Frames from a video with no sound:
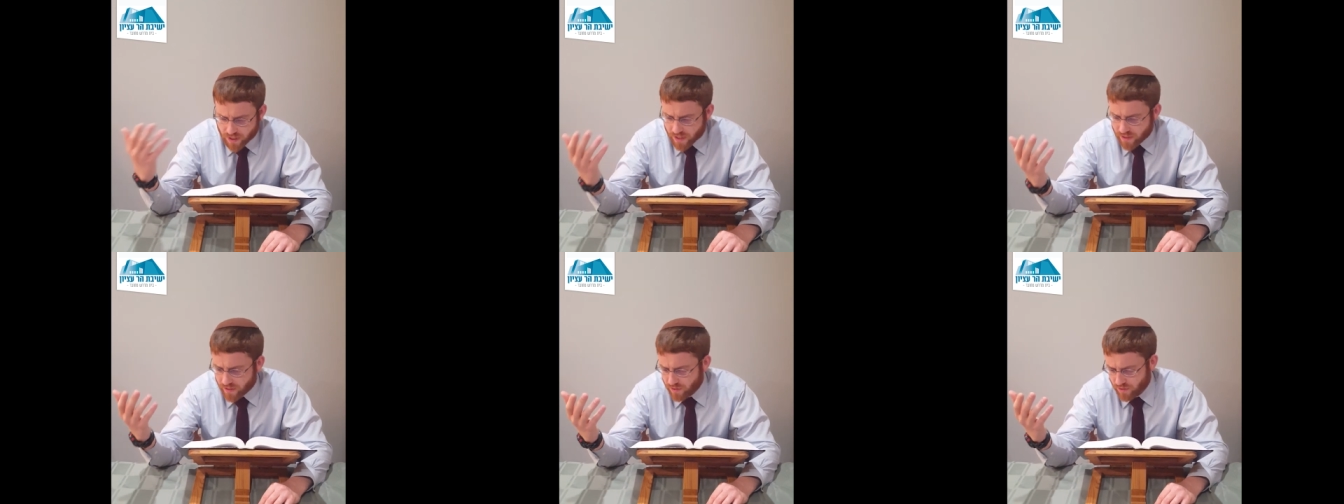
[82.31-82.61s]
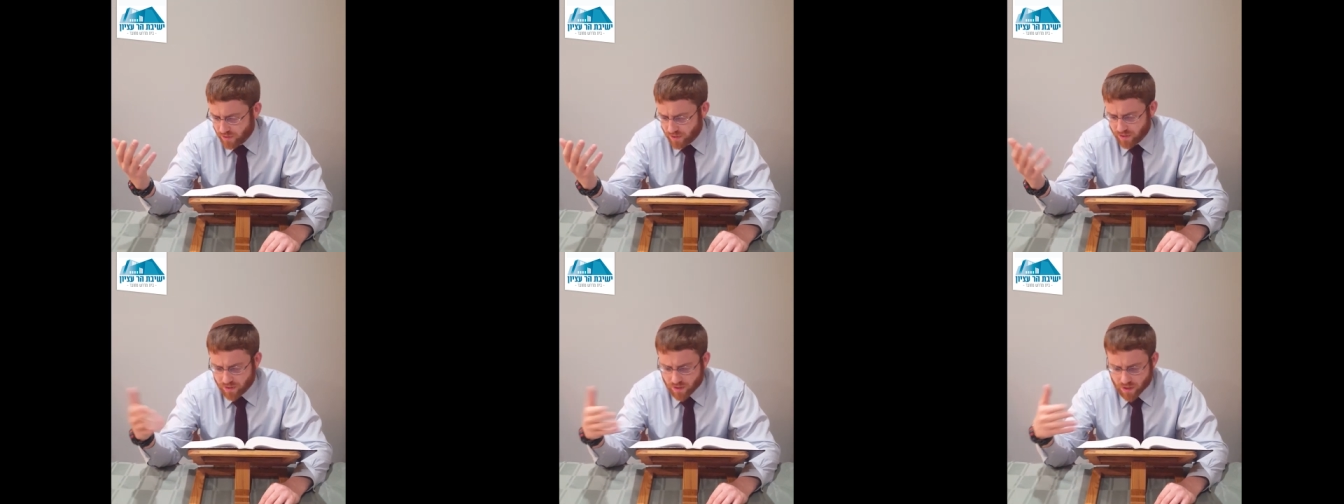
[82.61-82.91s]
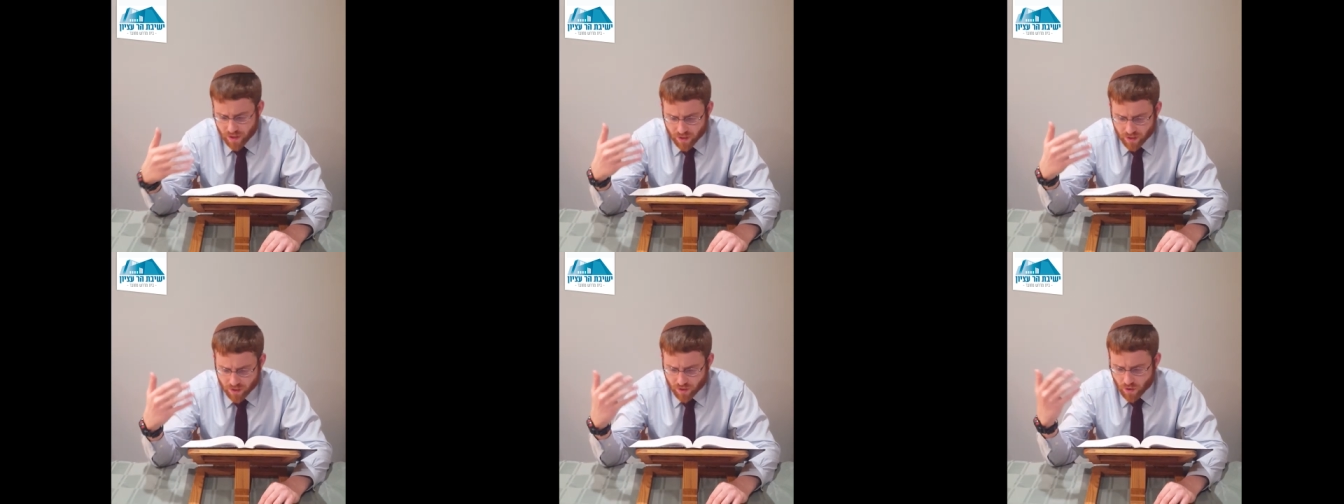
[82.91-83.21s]
that there's this
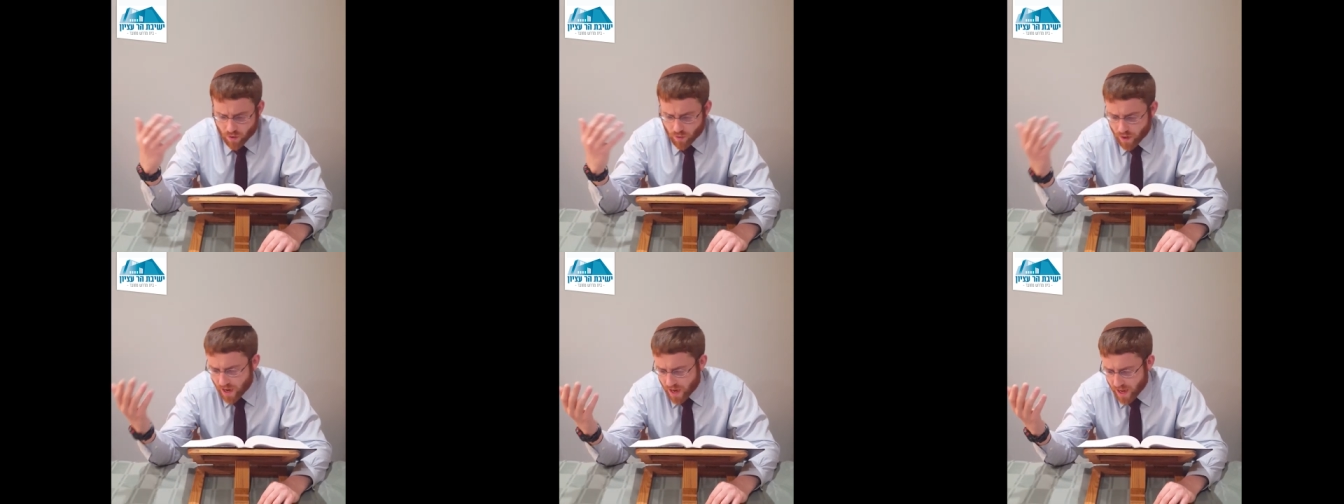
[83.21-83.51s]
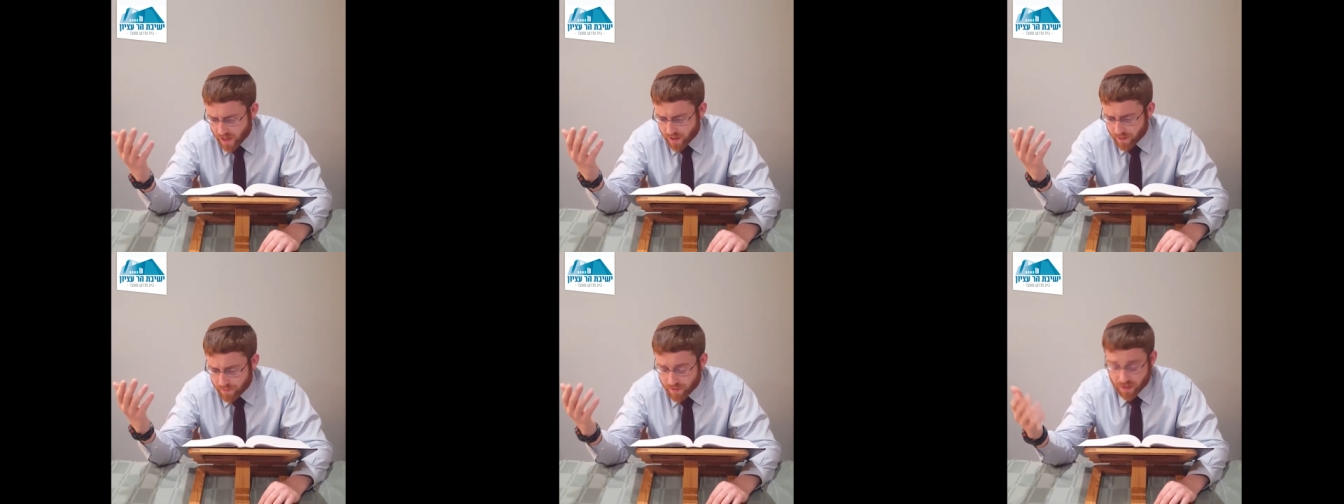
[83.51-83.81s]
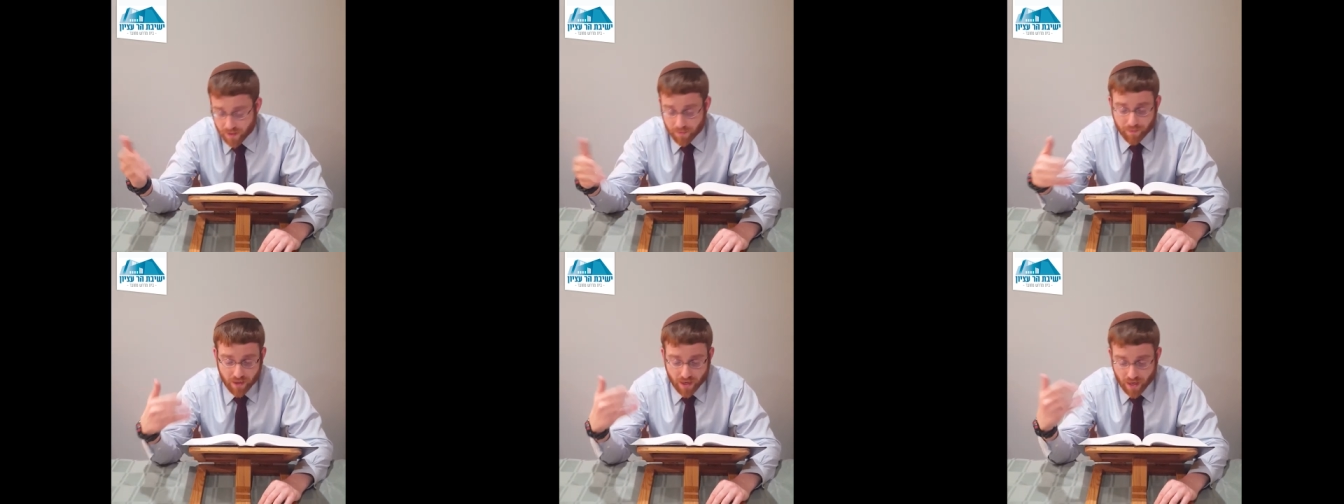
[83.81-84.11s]
Kohanim
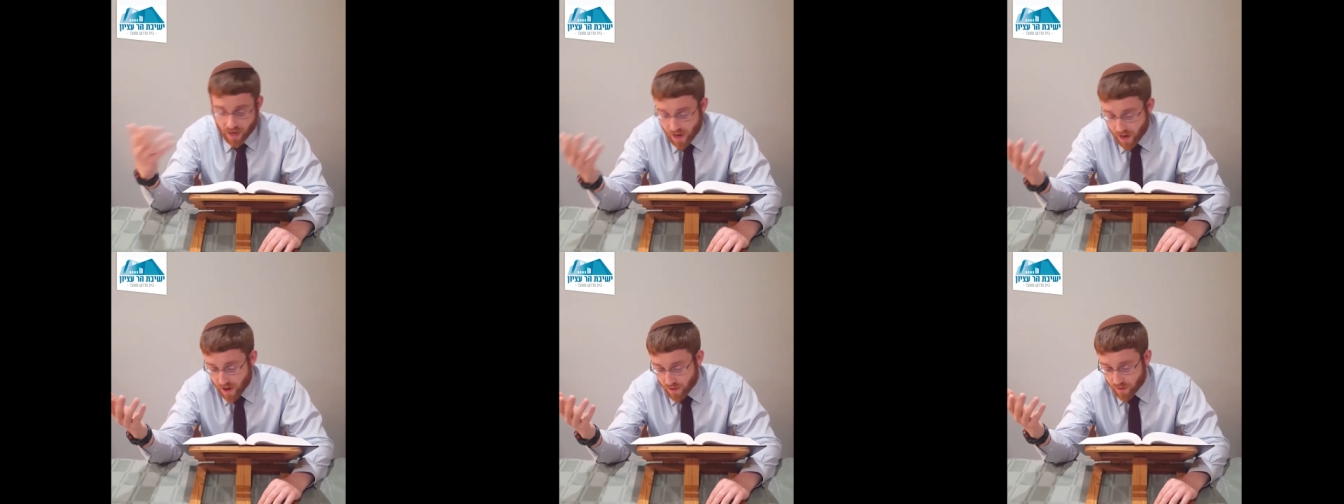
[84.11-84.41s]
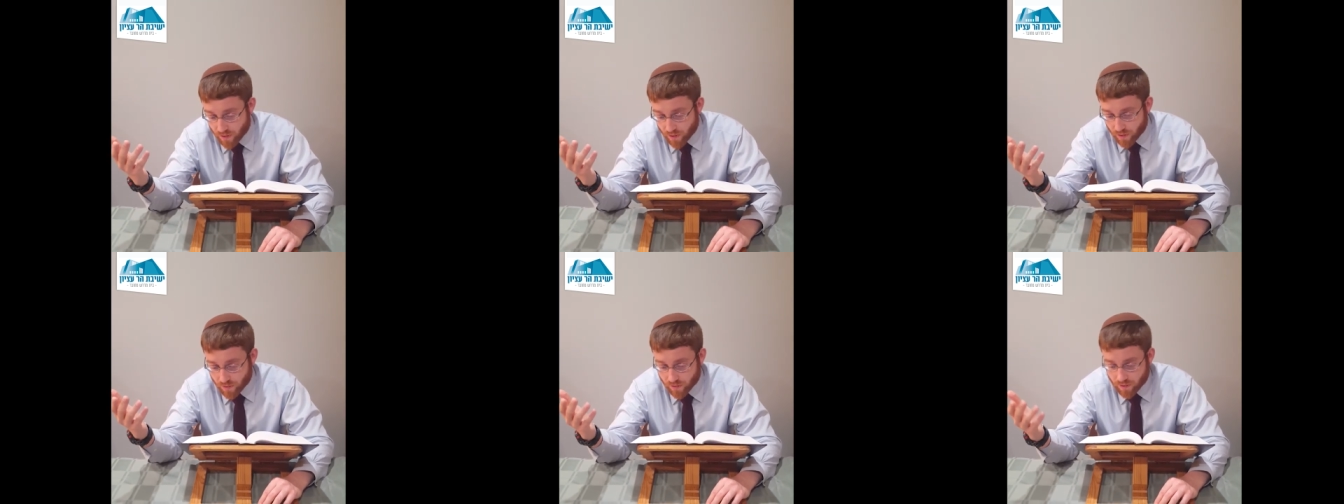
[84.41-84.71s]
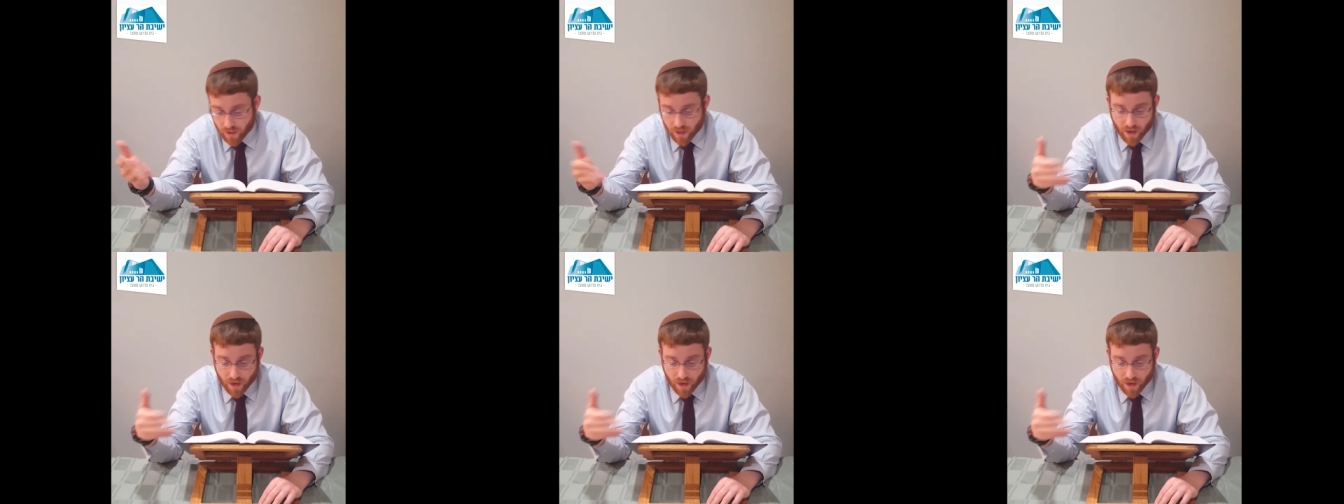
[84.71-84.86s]
and then Bnei Aaron.